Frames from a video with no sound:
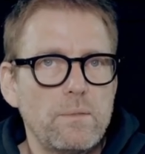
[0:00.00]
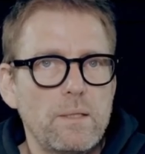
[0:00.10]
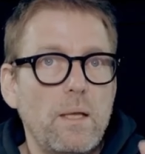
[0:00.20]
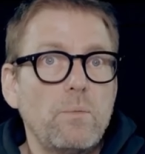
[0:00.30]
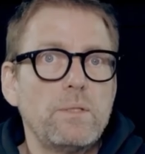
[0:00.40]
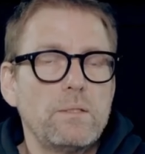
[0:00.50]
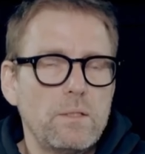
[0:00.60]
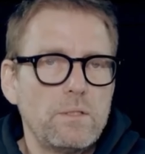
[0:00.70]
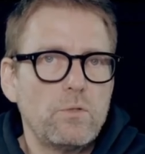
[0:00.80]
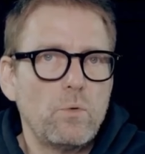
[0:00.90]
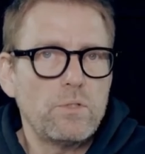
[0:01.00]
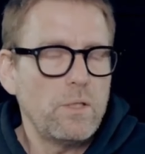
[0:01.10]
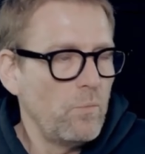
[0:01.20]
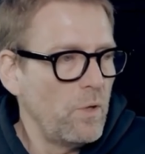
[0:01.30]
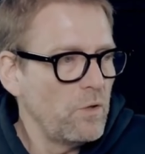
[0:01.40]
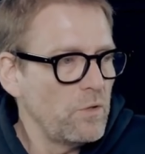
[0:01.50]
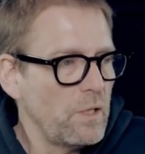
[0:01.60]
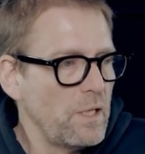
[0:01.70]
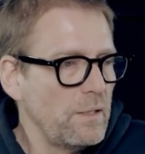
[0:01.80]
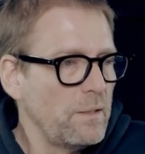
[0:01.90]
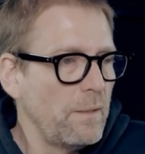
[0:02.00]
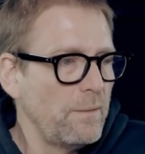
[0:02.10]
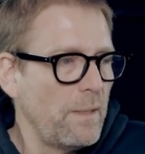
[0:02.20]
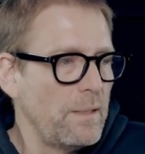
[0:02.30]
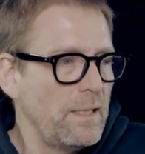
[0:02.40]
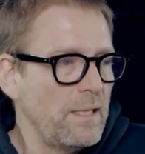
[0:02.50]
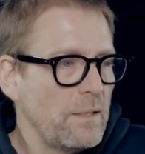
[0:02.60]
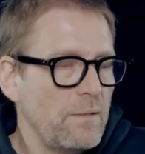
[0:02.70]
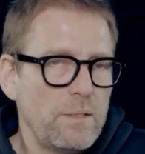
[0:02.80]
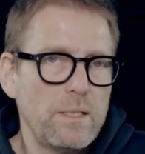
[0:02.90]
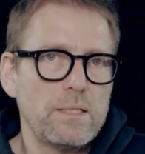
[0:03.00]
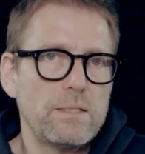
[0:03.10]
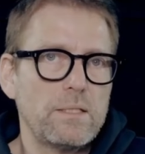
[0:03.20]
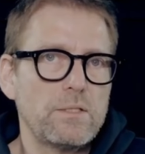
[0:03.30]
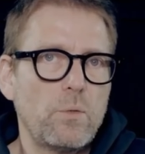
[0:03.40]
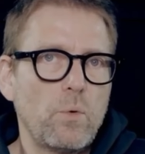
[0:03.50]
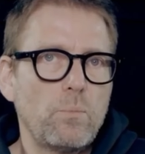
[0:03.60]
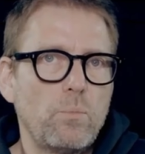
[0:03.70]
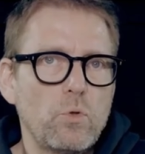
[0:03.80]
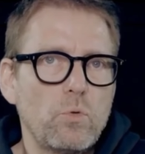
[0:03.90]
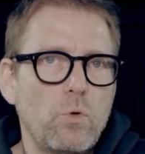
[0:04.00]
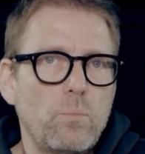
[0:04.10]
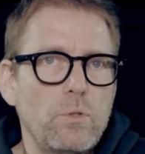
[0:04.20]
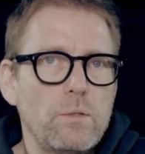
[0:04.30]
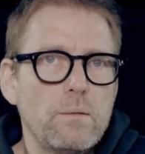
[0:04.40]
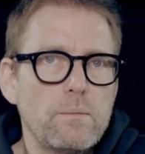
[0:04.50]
and I recently saw somewhere online that the end of the E61 brew groups